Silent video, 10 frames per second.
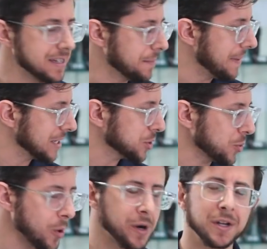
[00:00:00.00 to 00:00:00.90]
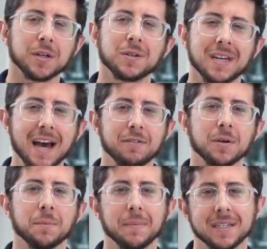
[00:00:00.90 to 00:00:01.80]
to make sure you
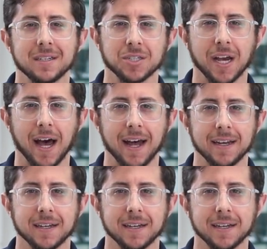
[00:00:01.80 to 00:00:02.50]
never miss a shot.